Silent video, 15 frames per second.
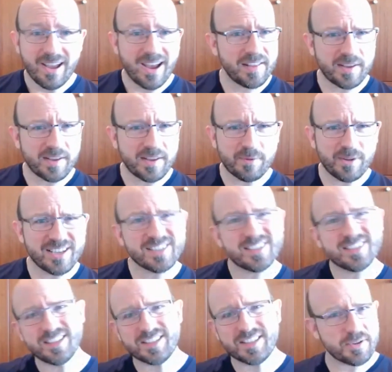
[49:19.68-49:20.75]
and they realize
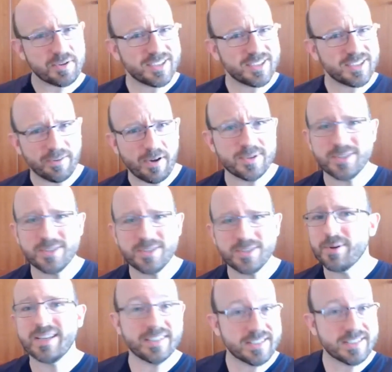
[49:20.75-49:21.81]
this other stuff I was doing
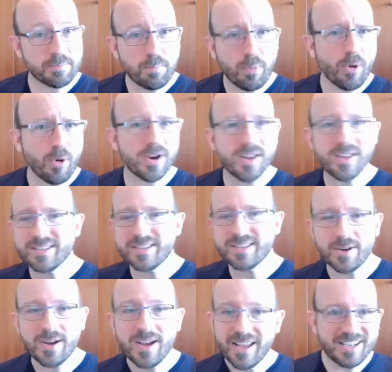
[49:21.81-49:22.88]
isn't as important. So
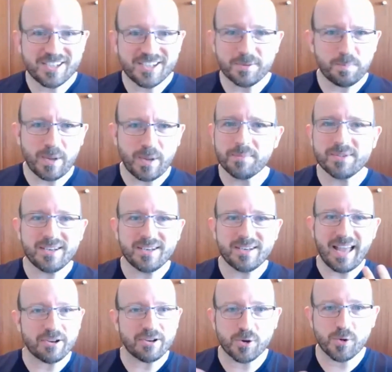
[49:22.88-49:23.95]
it just becomes a
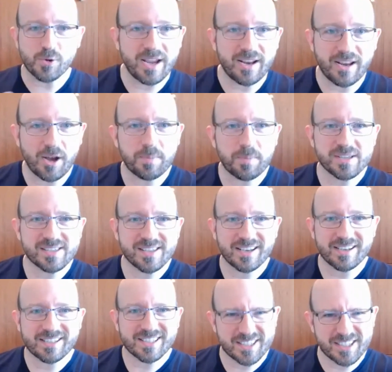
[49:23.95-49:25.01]
natural way to help us
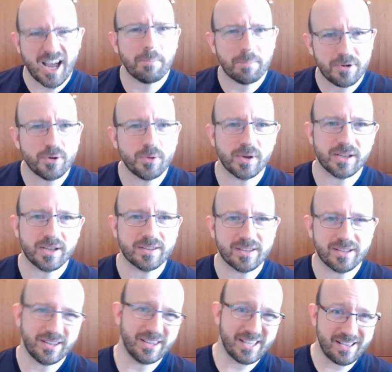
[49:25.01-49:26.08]
like stop doing
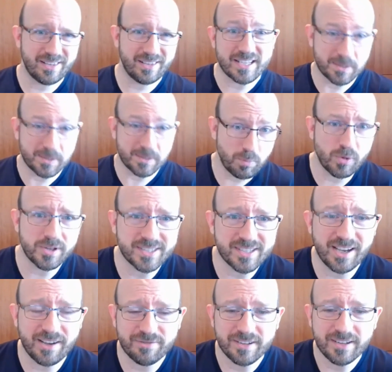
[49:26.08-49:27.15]
the less important
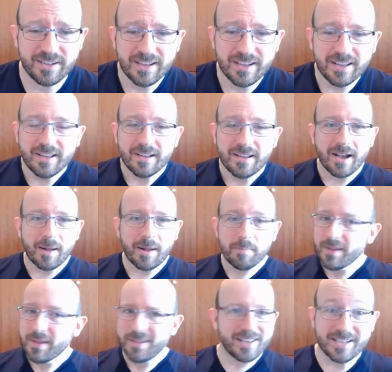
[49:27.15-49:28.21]
stuff.
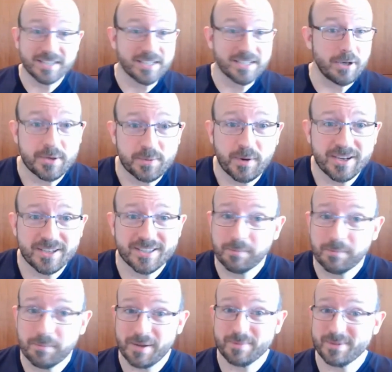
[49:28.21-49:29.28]
That doesn't always work.
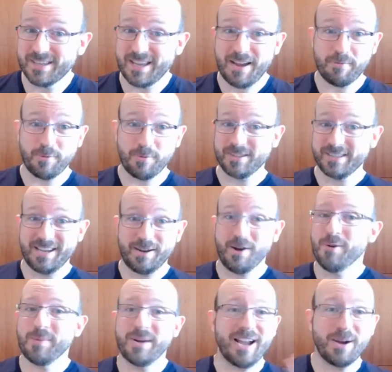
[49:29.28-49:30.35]
Sometimes everyone's like,
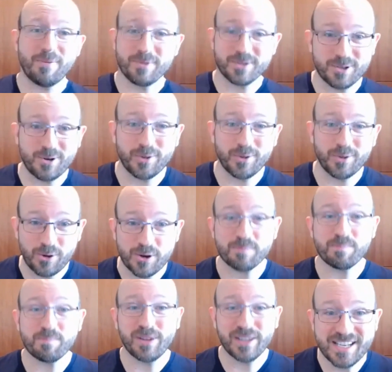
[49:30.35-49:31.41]
oh my God, we're so overloaded.
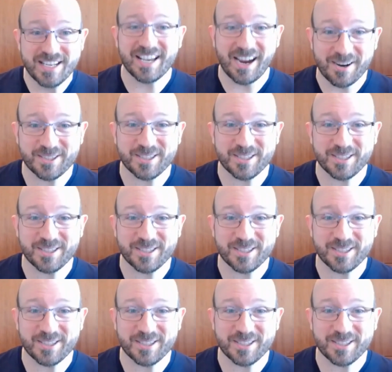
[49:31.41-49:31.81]
Please hire